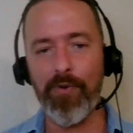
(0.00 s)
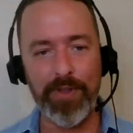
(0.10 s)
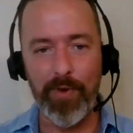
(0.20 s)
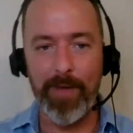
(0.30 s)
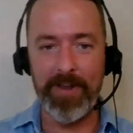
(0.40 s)

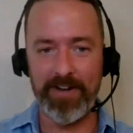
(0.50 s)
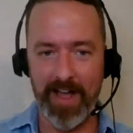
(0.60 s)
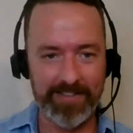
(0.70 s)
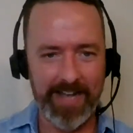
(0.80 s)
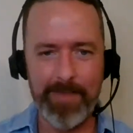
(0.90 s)
with women, a
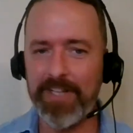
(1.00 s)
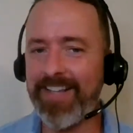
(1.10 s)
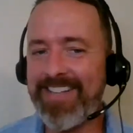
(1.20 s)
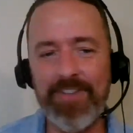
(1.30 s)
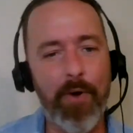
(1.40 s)
lot of times,
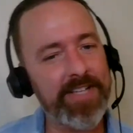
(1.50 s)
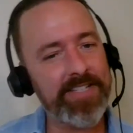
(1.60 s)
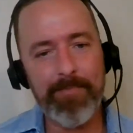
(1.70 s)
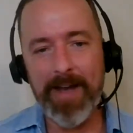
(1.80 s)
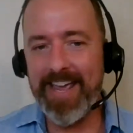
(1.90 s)
it's
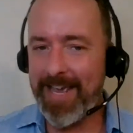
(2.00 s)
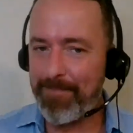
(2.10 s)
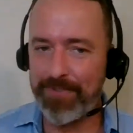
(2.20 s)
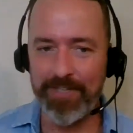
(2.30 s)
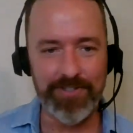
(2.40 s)
always on my
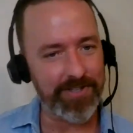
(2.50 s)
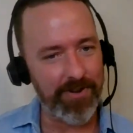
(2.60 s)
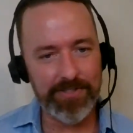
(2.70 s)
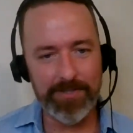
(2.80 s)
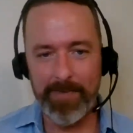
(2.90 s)
hips. It just goes to